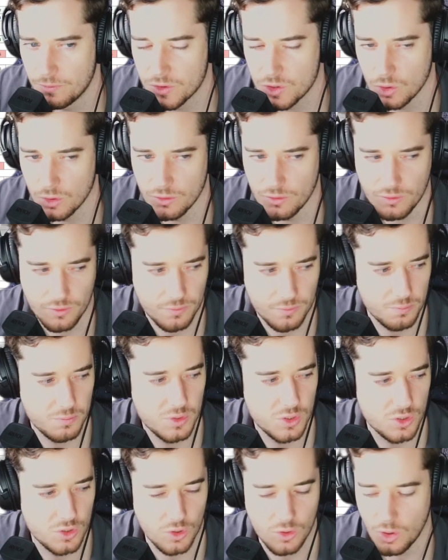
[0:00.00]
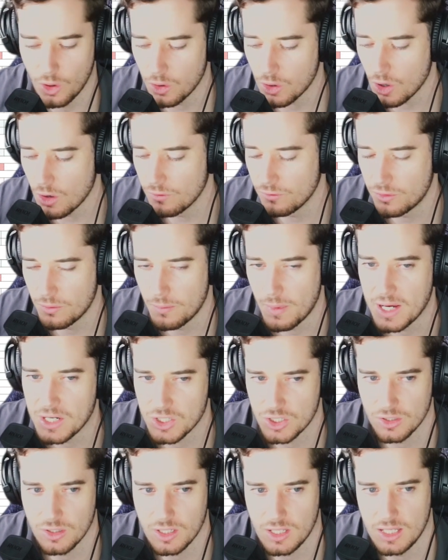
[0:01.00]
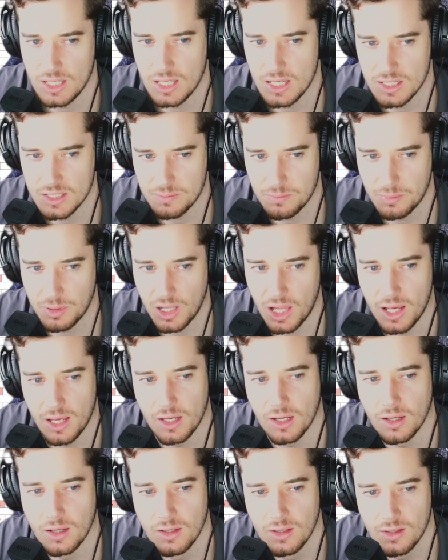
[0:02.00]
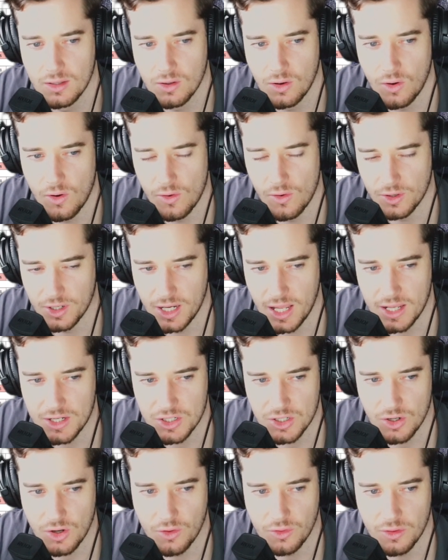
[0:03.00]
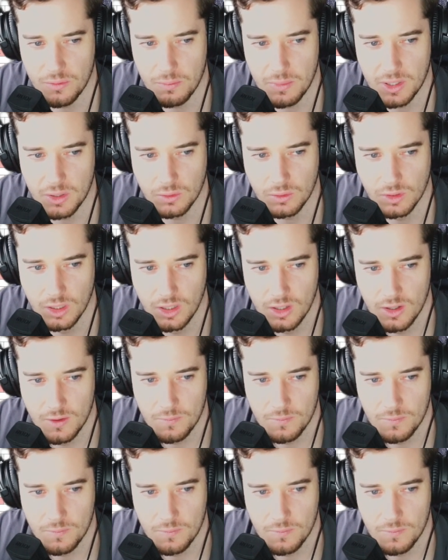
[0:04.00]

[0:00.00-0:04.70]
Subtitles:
sort of pseudo confirmation that he is playing on an edge and not in the middle.